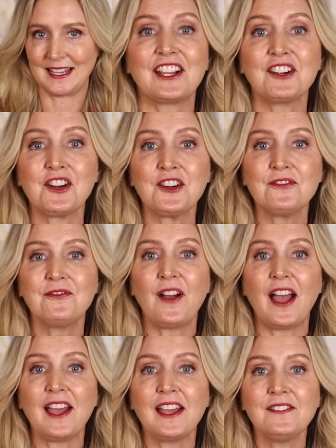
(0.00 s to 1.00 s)
Here are
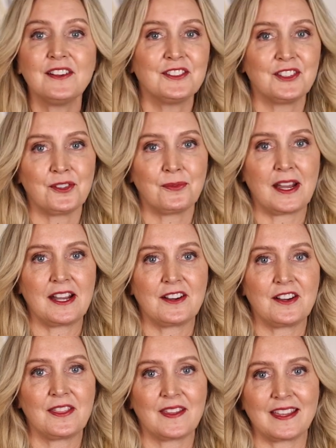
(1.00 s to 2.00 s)
5 under the
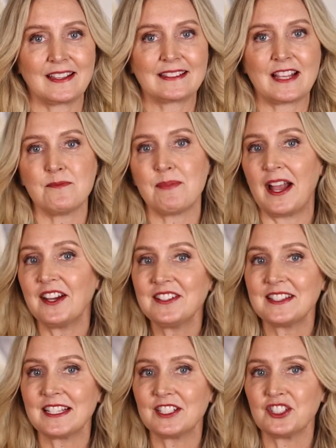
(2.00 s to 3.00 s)
radar things that
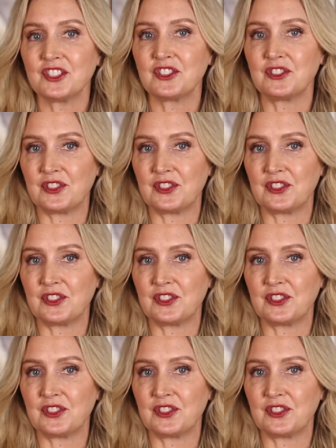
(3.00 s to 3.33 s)
buyer's agents